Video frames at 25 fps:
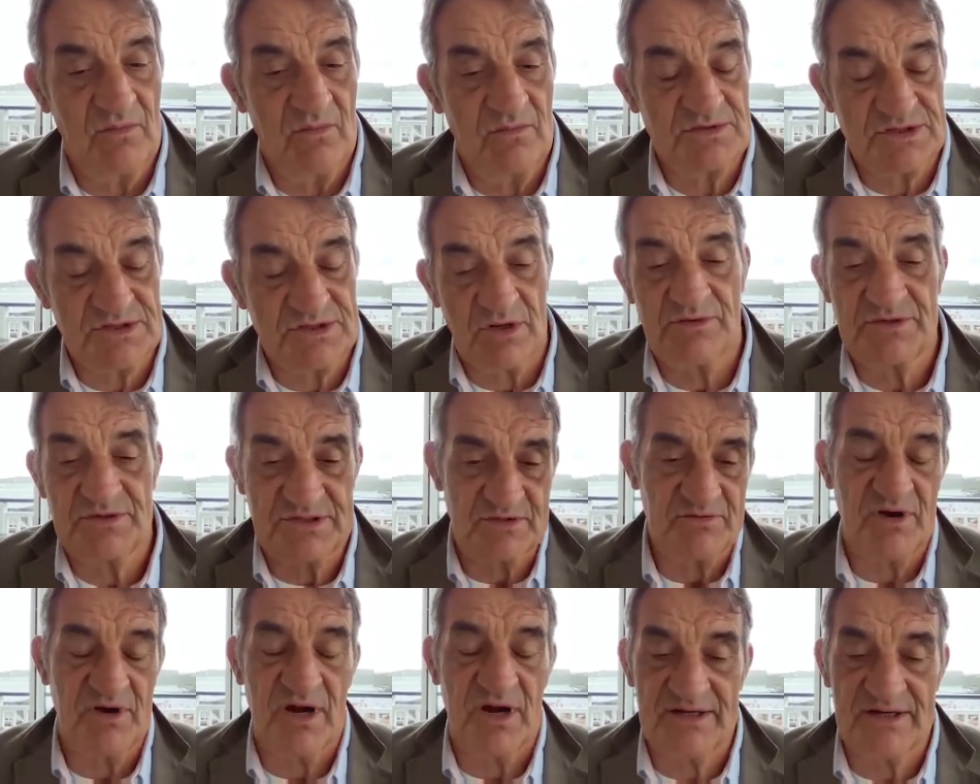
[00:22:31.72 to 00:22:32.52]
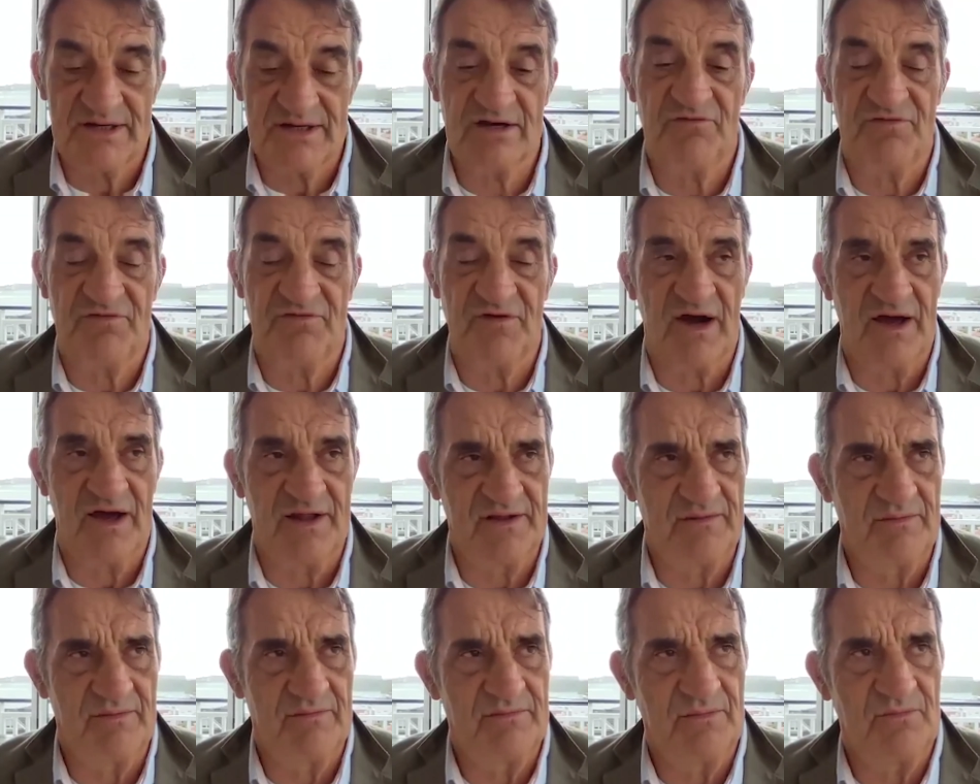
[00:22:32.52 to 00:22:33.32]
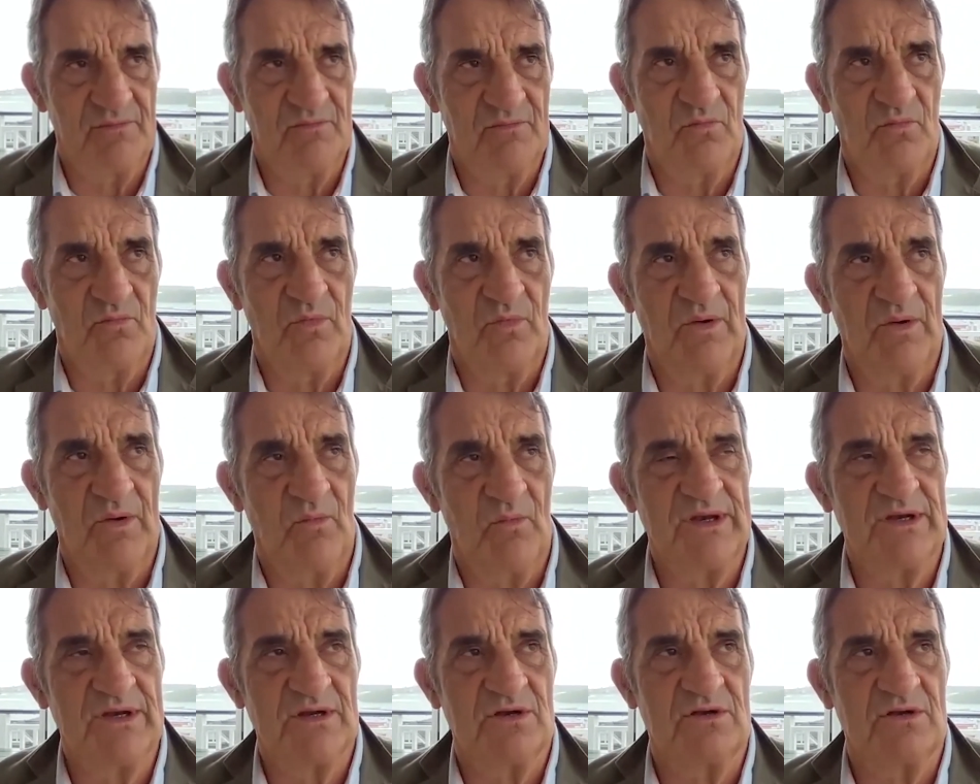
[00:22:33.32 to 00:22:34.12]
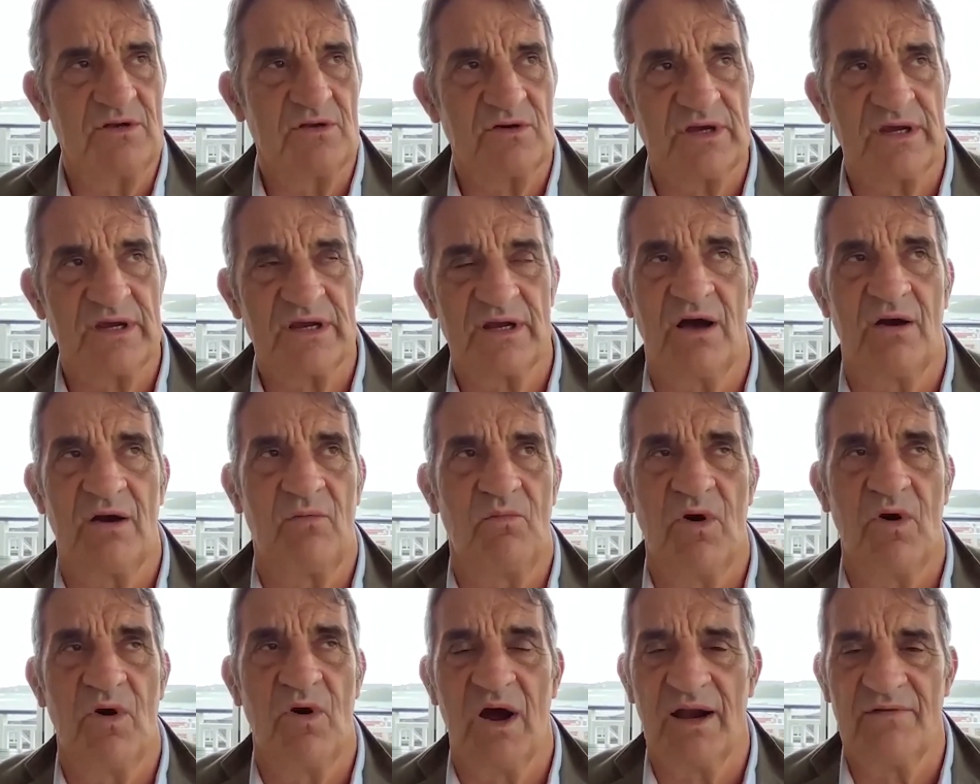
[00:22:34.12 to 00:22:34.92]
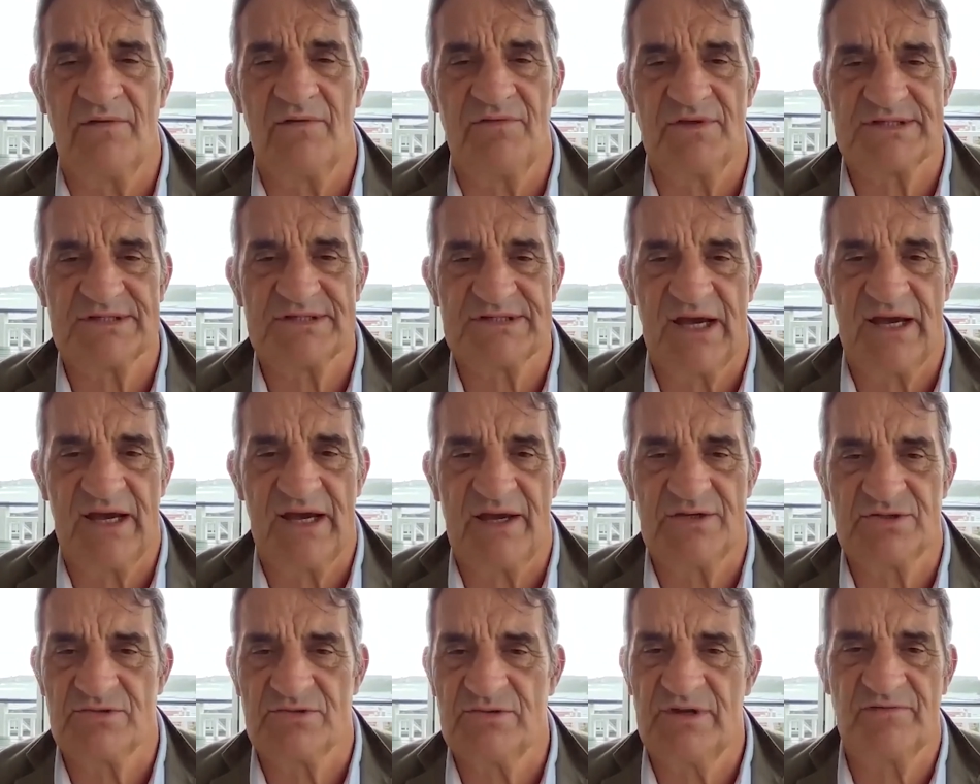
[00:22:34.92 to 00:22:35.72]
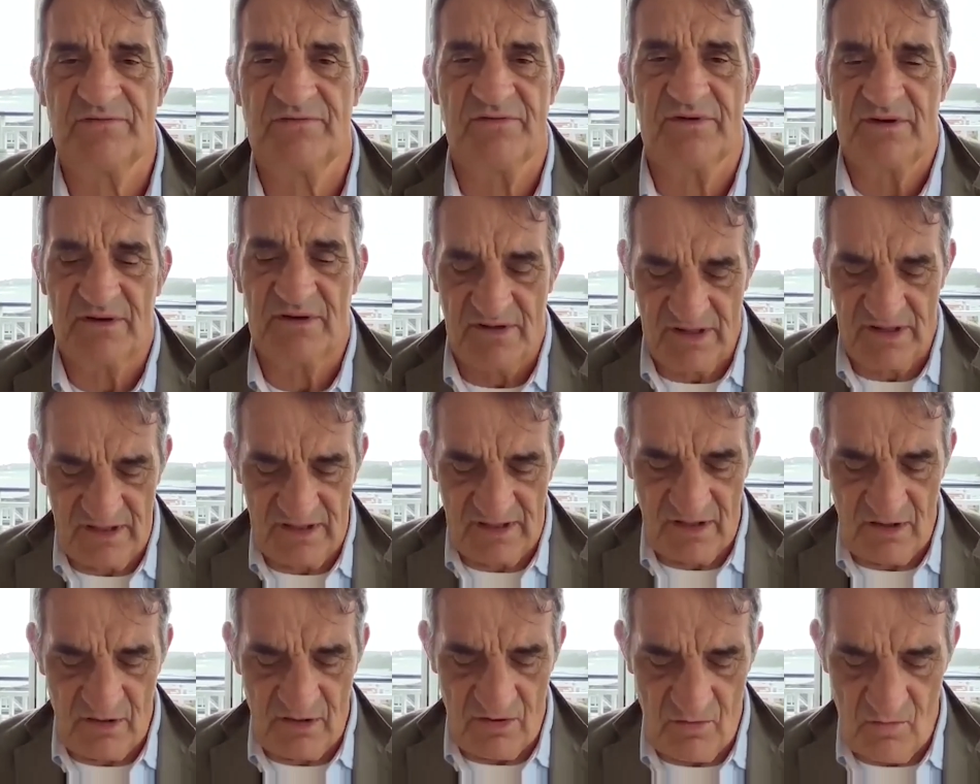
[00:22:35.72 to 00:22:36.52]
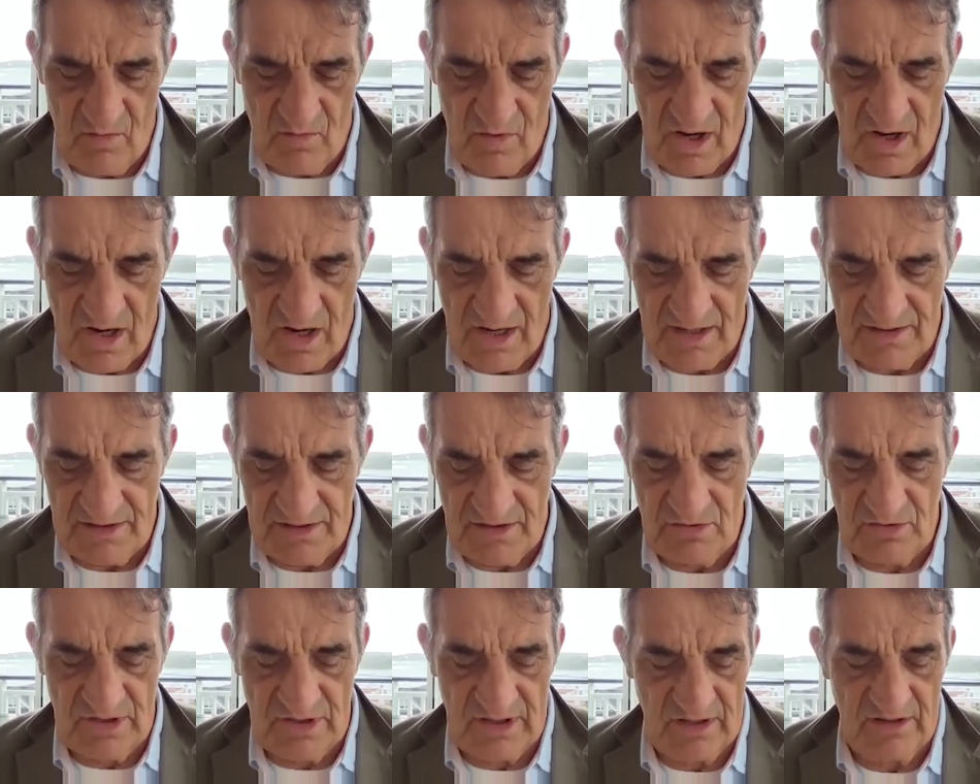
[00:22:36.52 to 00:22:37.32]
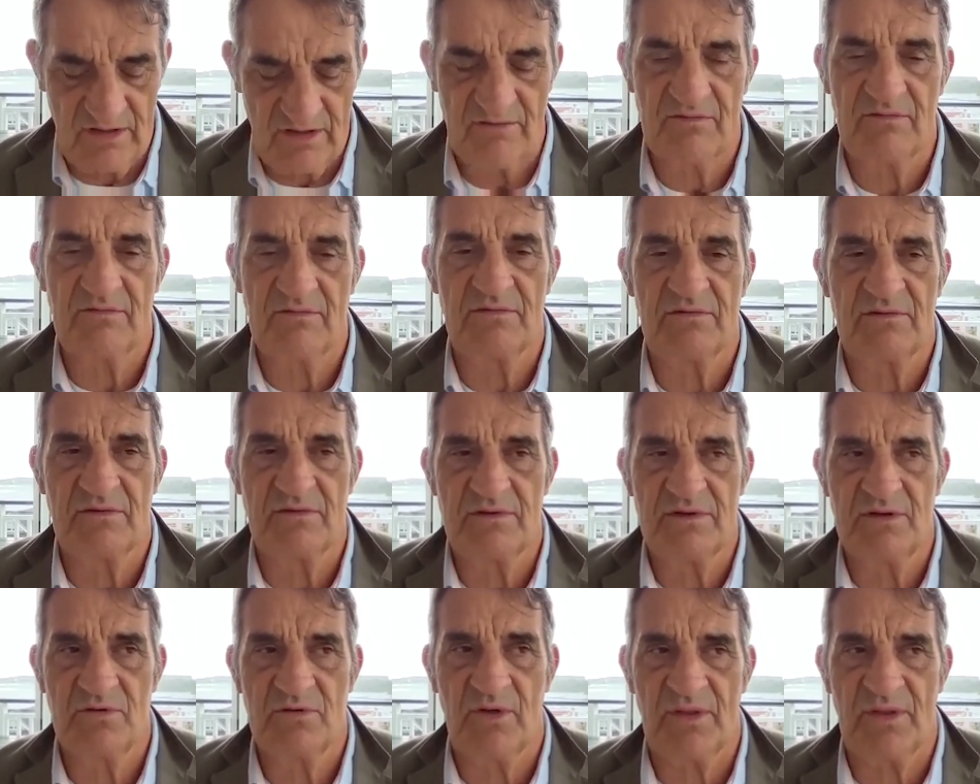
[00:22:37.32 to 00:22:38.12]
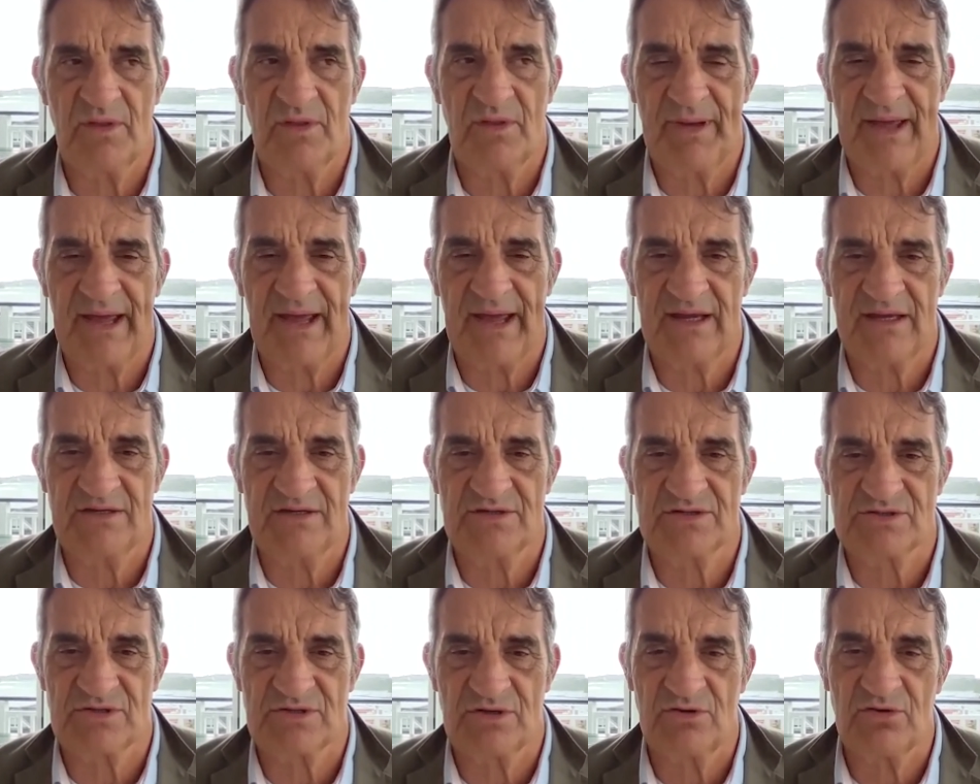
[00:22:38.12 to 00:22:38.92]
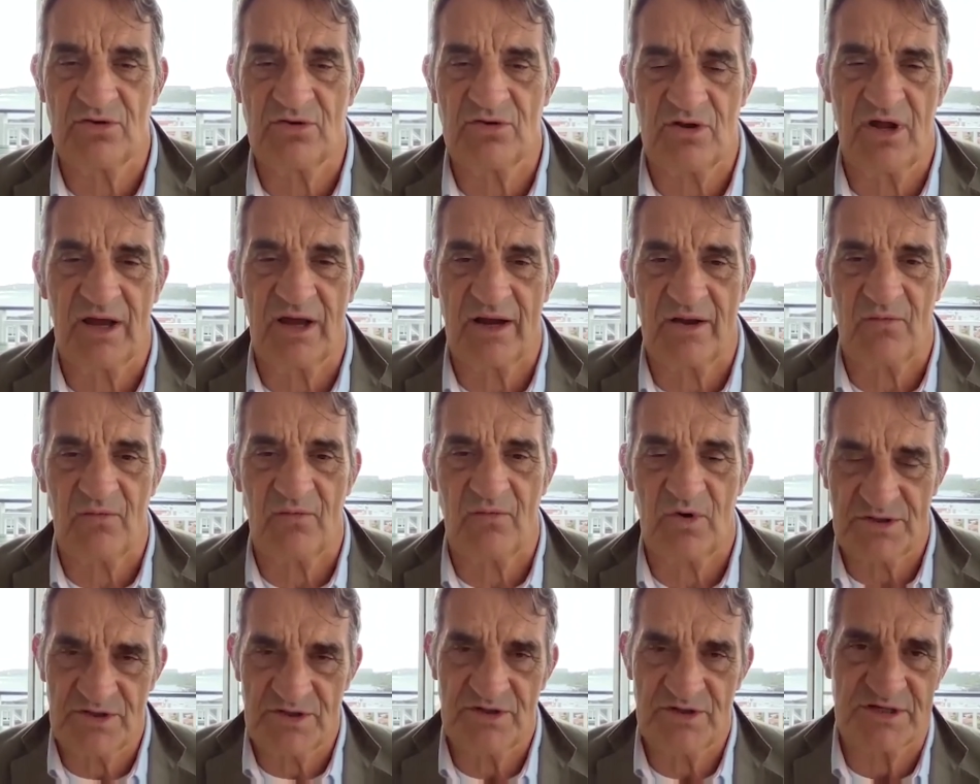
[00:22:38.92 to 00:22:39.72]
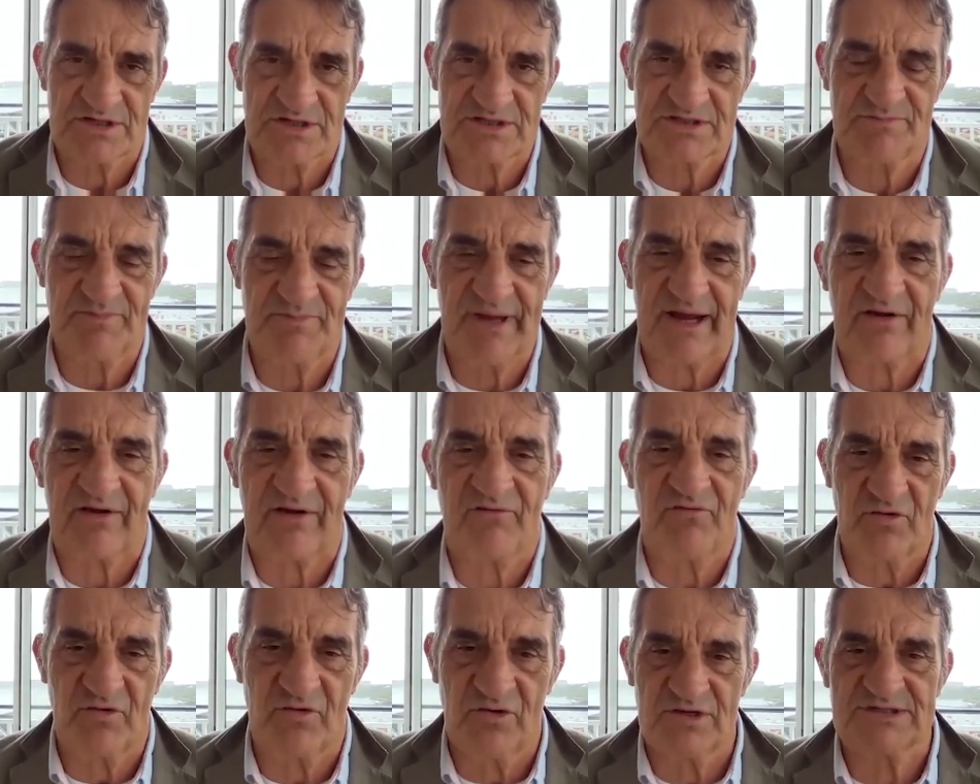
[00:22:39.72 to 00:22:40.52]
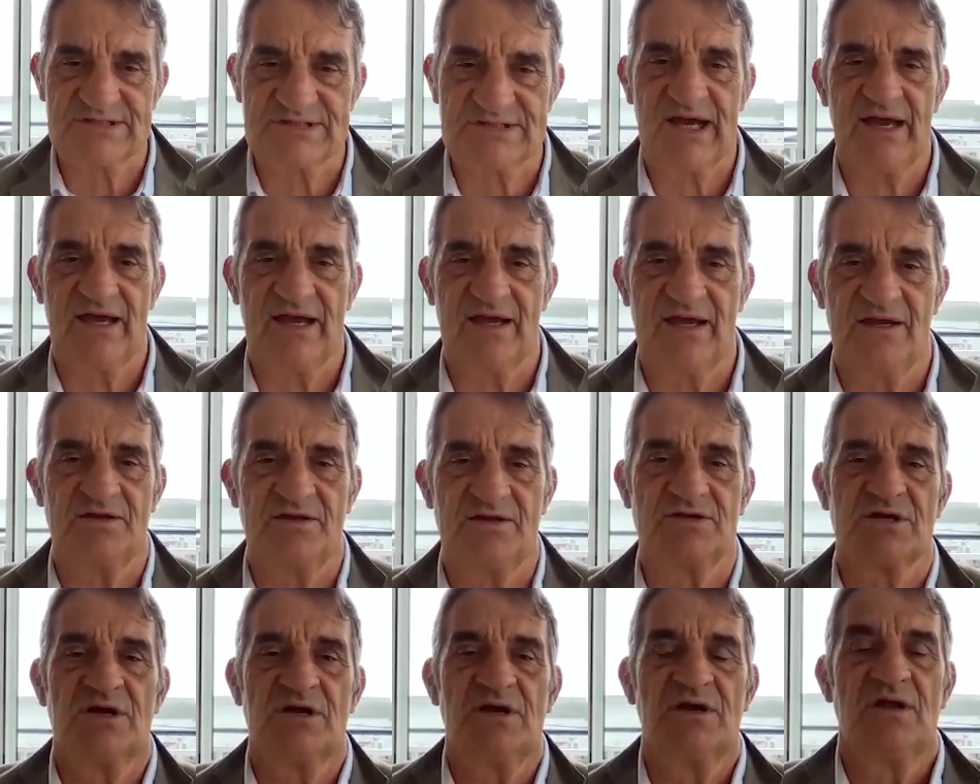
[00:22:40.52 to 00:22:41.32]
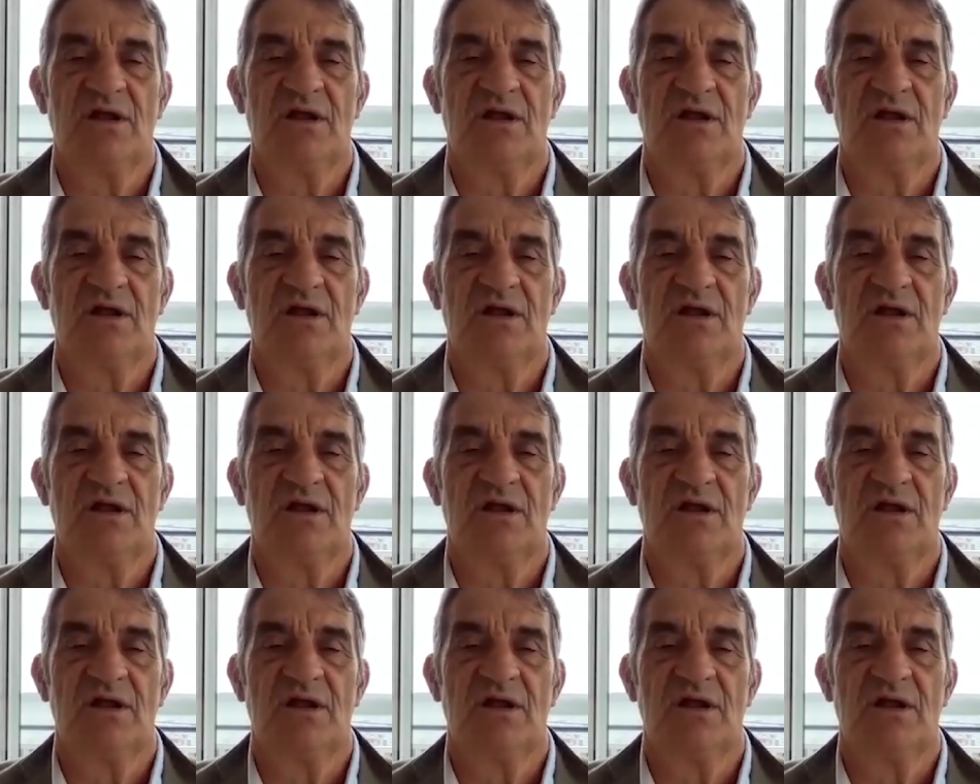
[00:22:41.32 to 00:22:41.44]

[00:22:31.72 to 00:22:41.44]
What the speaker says: so to identify them, when you're looking at wine of this age, or even any old wine, you want the package to look like what you'd expect for its age.